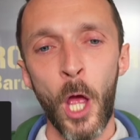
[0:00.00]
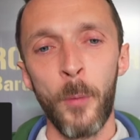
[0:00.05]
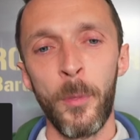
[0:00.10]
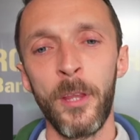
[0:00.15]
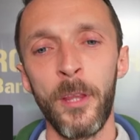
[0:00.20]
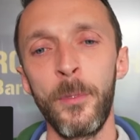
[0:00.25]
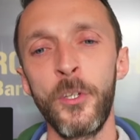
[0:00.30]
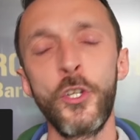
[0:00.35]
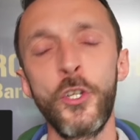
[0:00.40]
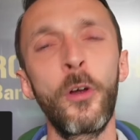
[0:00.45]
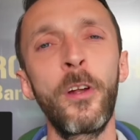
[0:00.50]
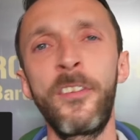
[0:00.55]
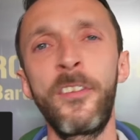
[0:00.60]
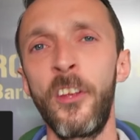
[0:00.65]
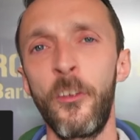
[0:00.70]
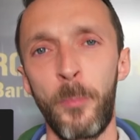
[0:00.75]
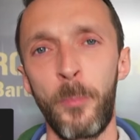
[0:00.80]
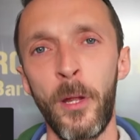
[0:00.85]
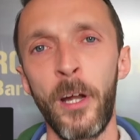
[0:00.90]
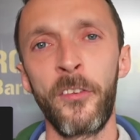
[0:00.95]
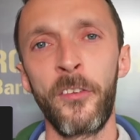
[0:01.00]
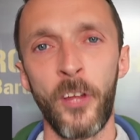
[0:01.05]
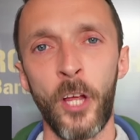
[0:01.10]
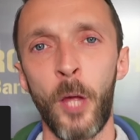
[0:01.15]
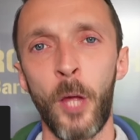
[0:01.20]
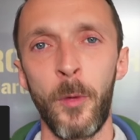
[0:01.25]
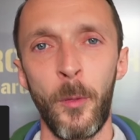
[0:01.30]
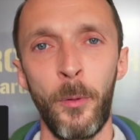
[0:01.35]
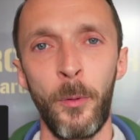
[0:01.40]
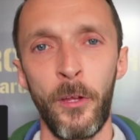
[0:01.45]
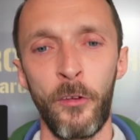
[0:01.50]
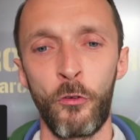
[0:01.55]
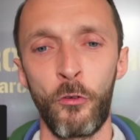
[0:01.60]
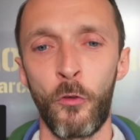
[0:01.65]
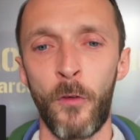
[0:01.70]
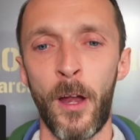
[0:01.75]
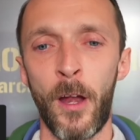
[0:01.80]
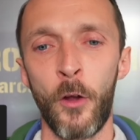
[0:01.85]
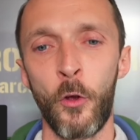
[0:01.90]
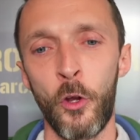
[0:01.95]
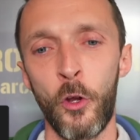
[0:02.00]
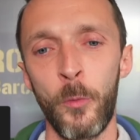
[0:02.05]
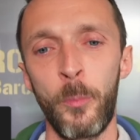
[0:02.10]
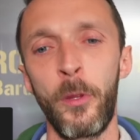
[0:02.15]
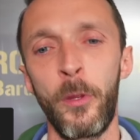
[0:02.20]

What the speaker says: But the majority of players that come to play Sorare are going to